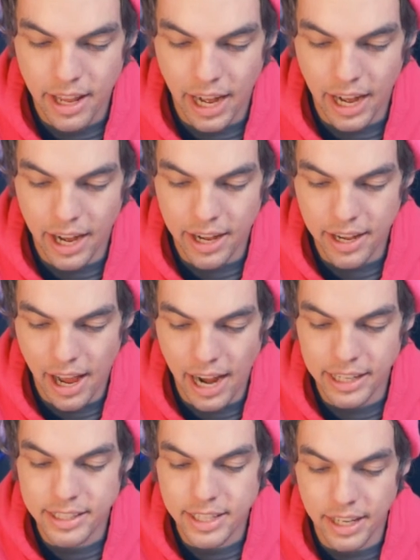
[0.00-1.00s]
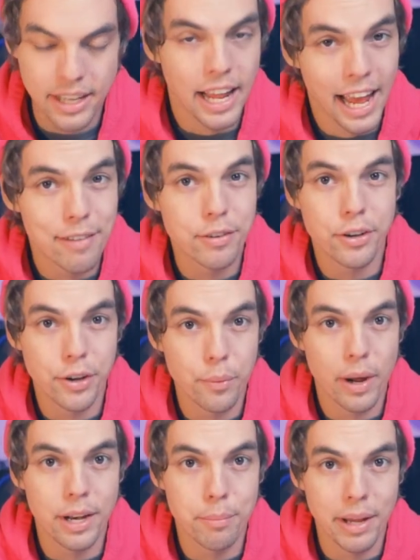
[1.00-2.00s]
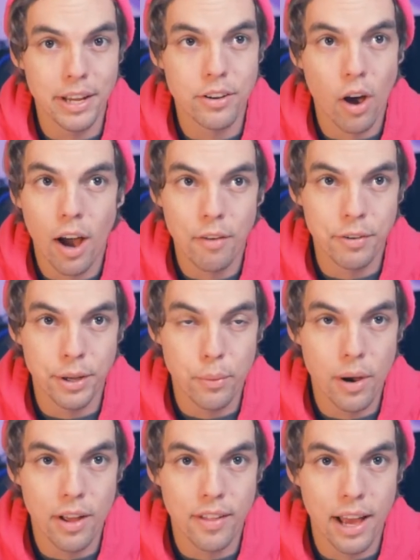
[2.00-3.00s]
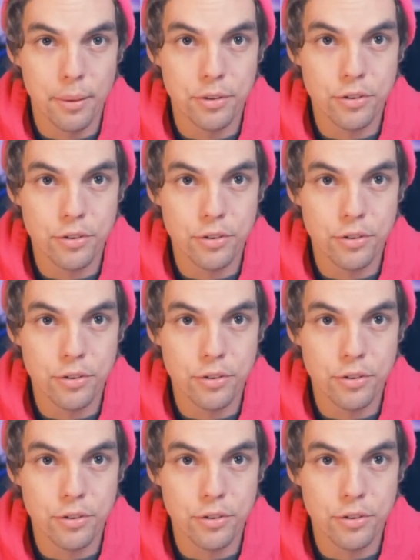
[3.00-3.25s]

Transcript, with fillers: and I didn't have a good way to make coffee while I was